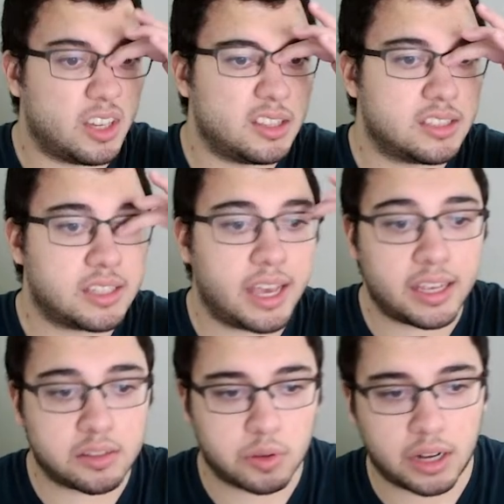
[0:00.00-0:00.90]
this
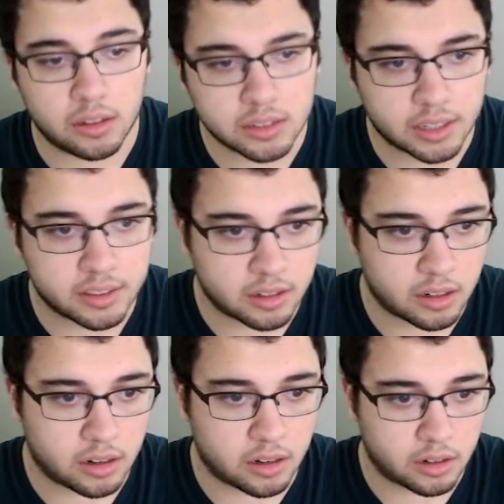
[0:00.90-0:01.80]
case, when I looked at
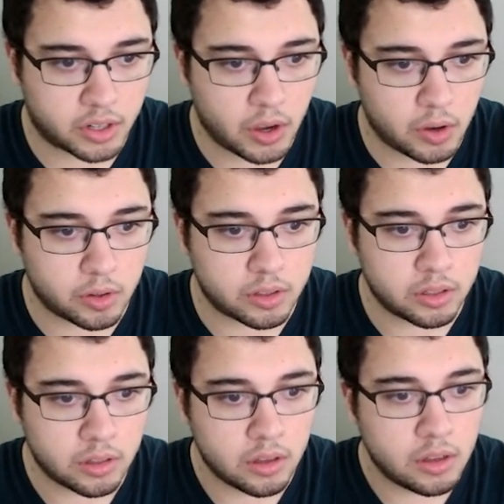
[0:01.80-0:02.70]
their code,
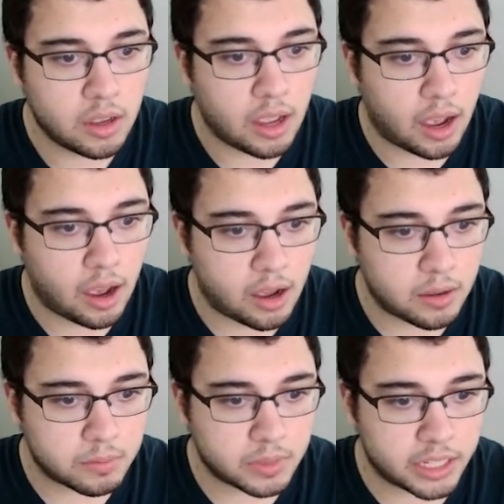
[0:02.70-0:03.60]

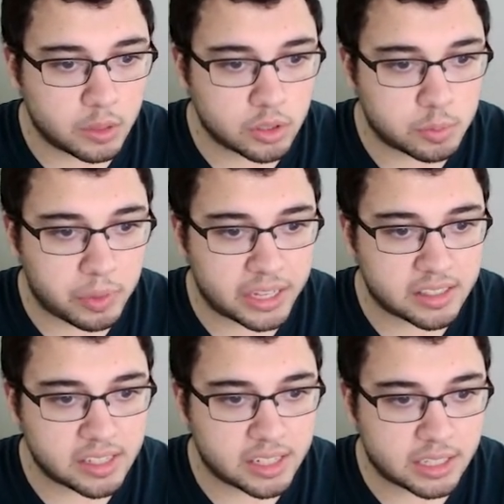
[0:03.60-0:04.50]
it was
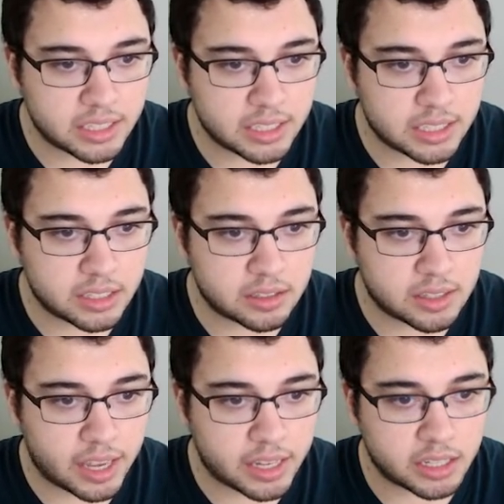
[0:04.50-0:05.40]
basically
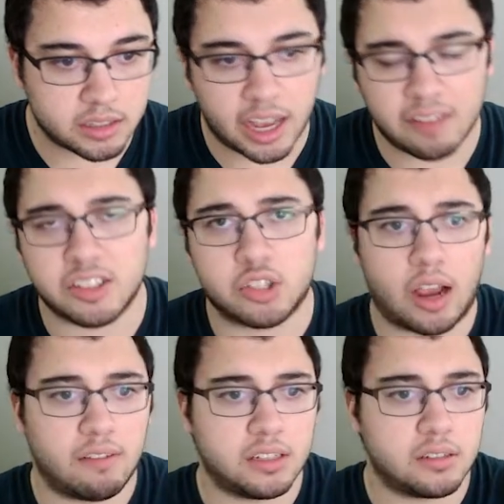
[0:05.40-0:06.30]
saying they have a
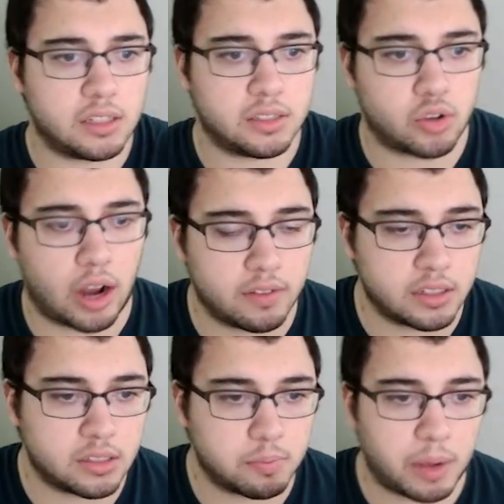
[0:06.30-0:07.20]

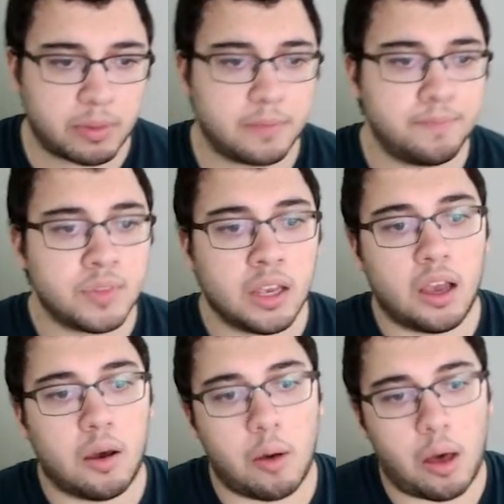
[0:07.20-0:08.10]
Travis pipeline
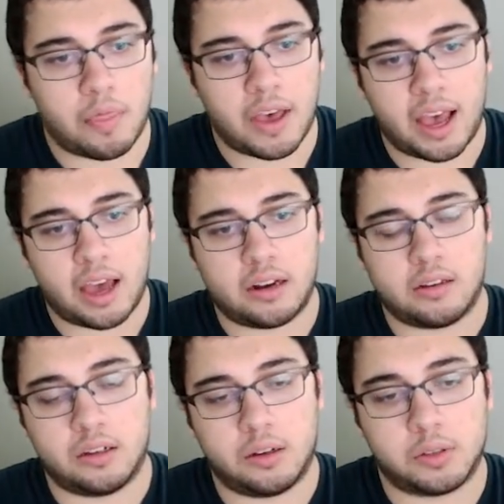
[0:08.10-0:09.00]

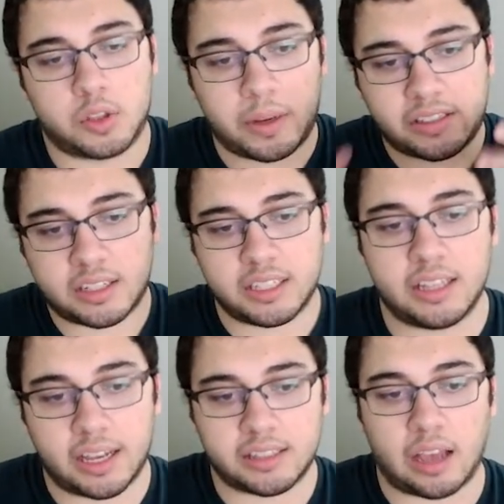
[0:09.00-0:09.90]
that, so basically,
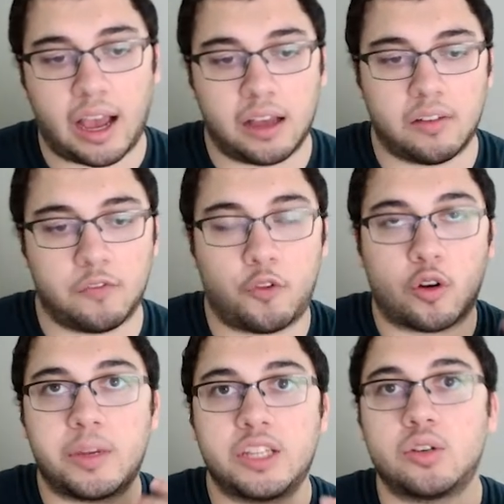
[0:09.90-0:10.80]
like, for
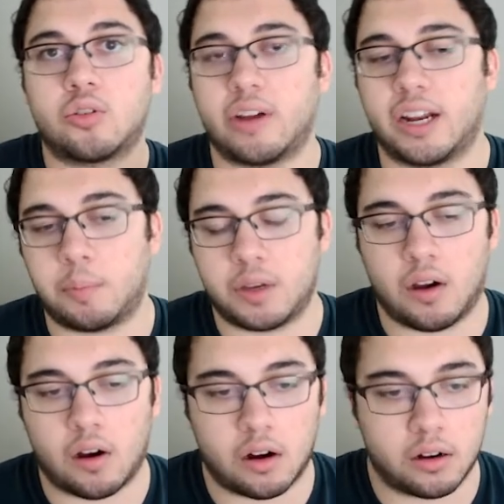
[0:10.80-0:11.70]
me to create a
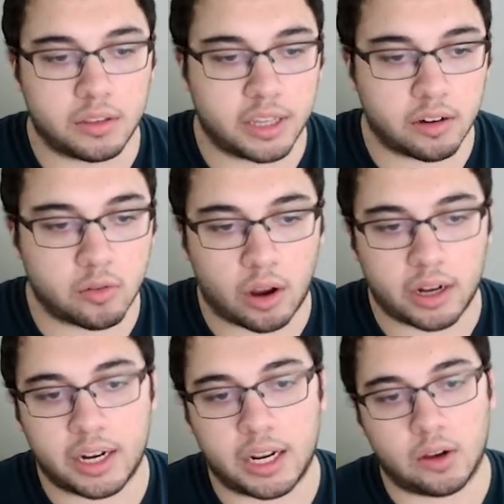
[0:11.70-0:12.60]
PR, they're
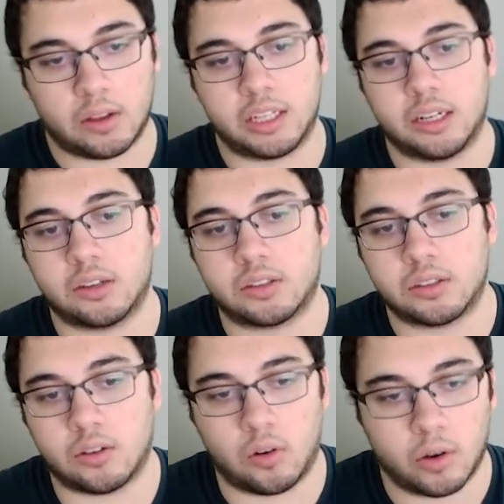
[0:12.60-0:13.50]
running it on Linux
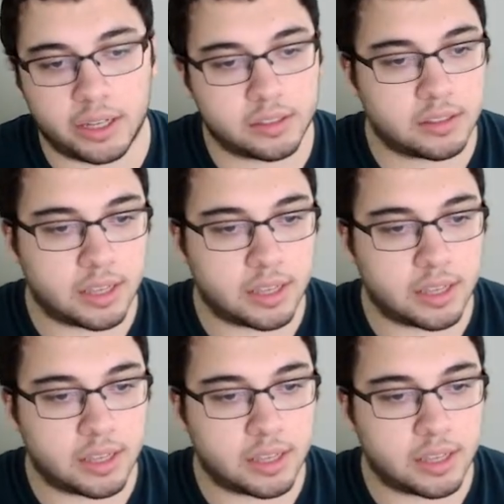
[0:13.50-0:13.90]
OS.